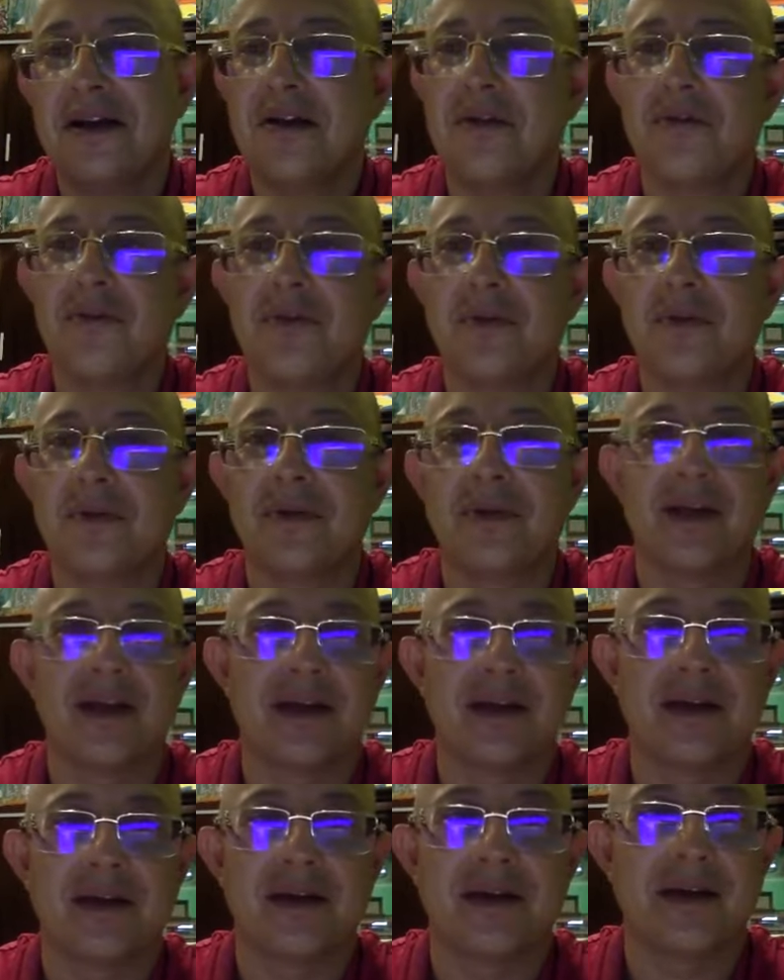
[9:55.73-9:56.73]
he's
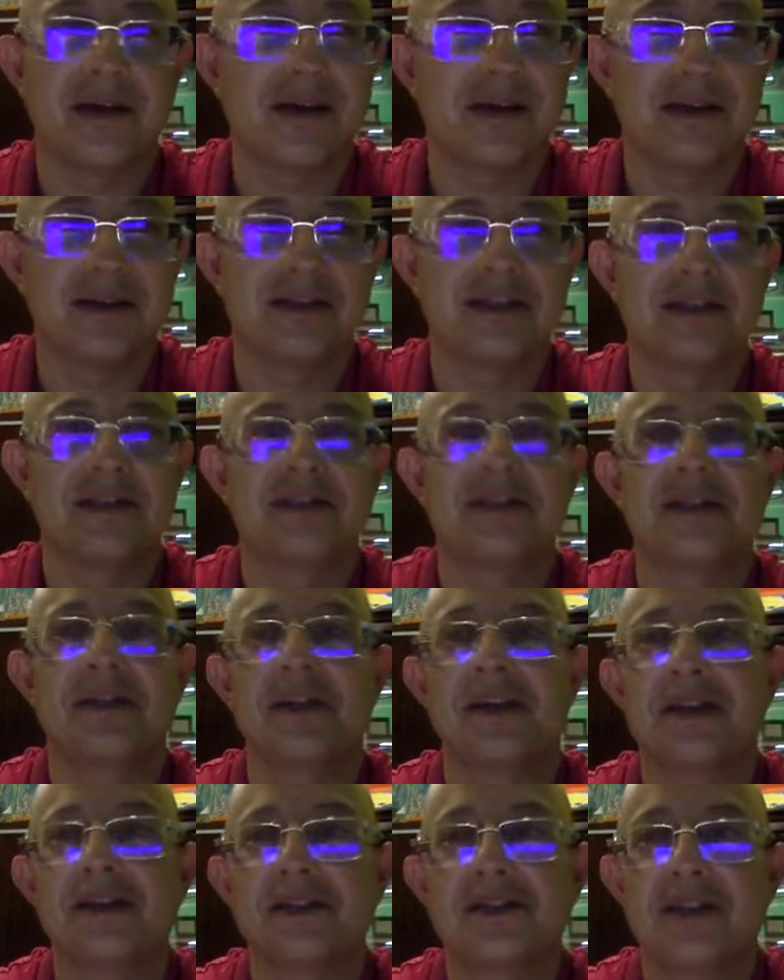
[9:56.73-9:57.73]

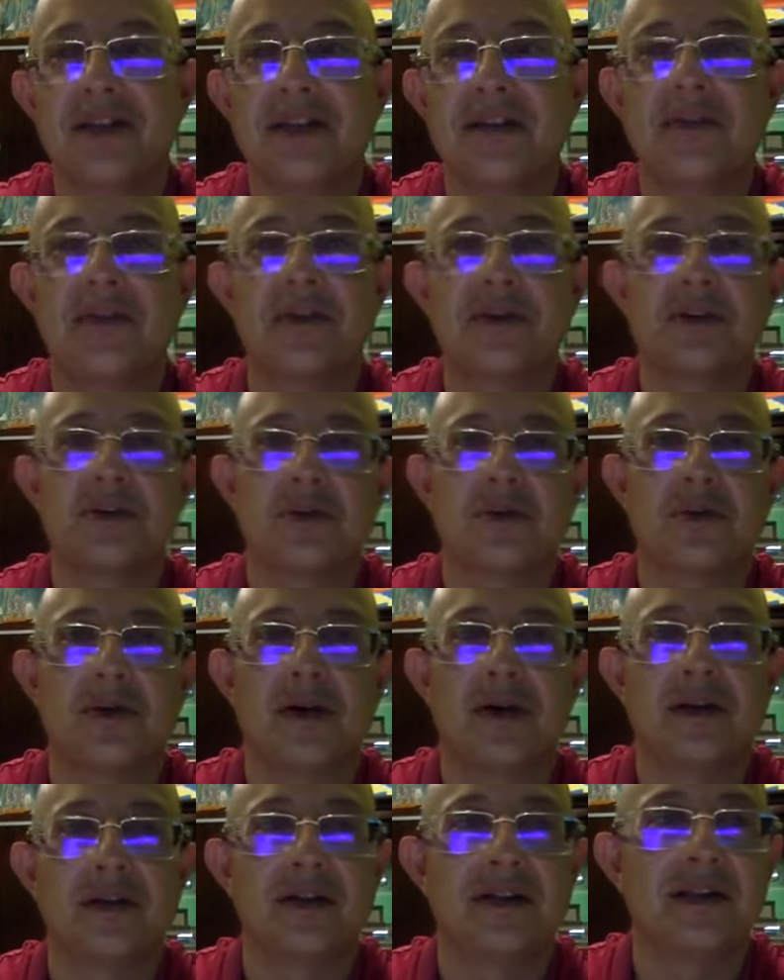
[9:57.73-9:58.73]
like in slavery. So
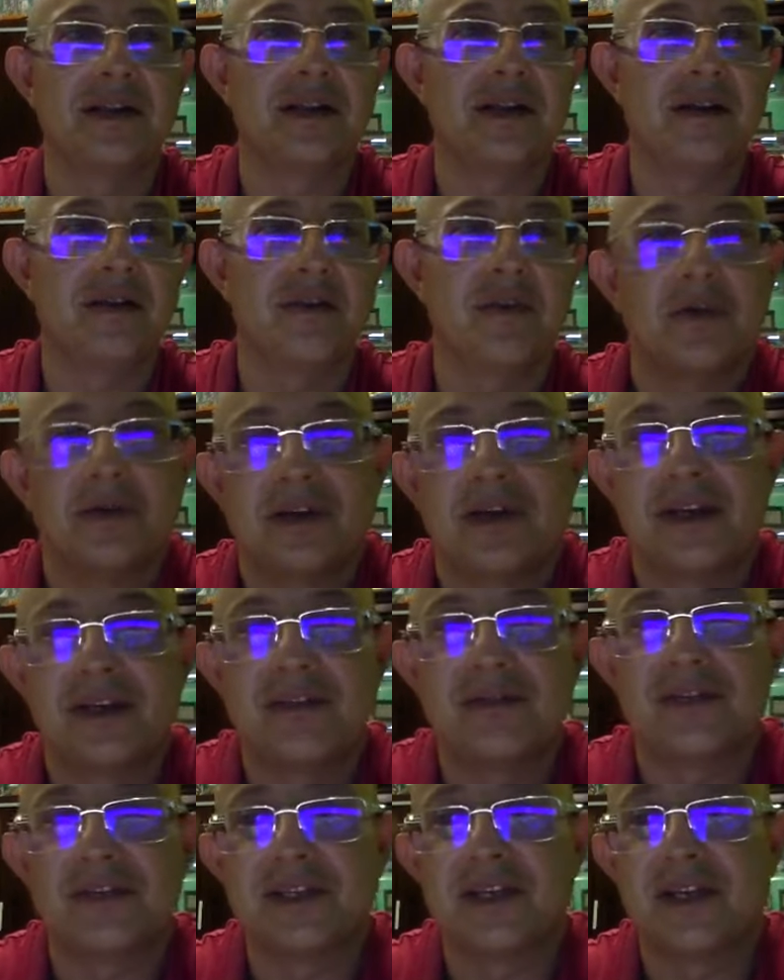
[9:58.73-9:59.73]
I did a live
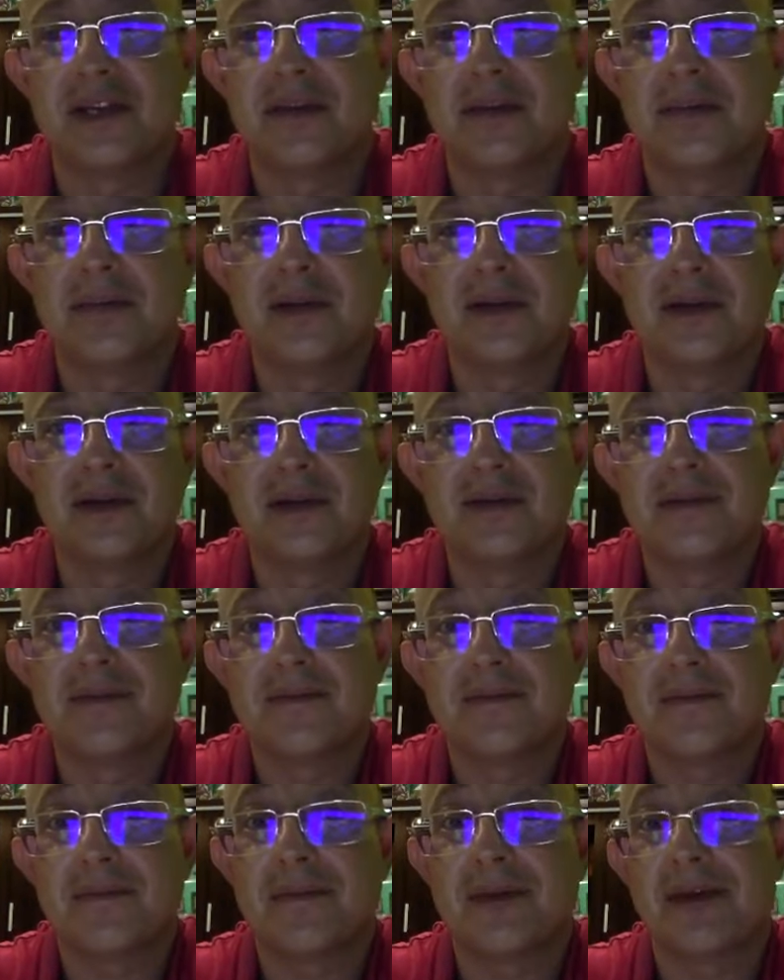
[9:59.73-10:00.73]
broadcast with him,
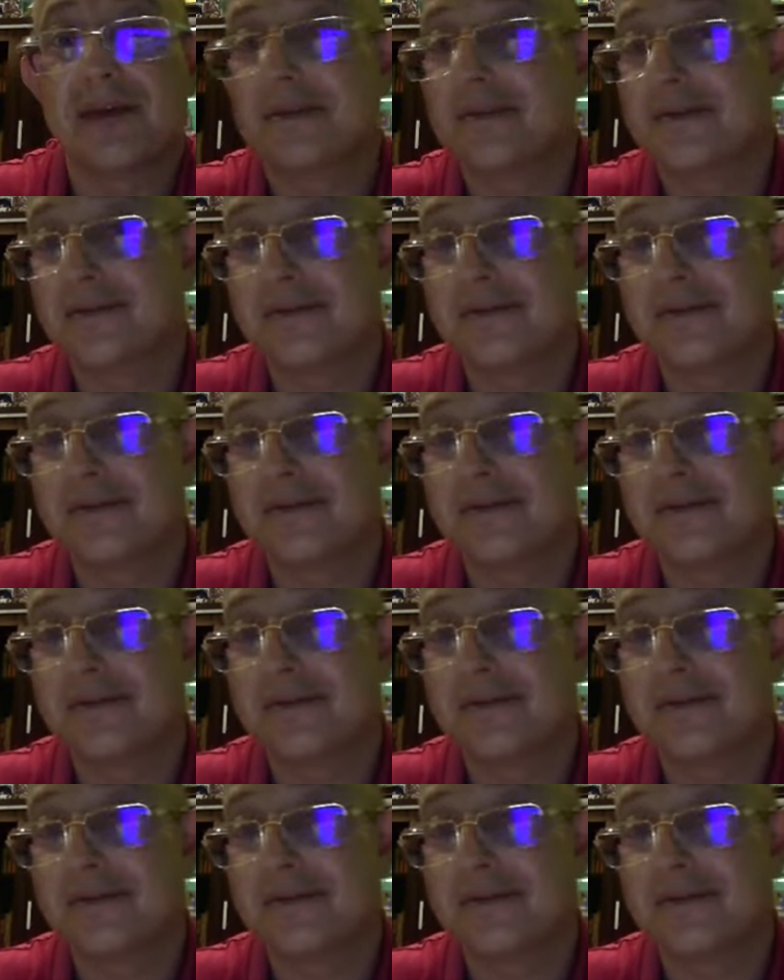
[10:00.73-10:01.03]
but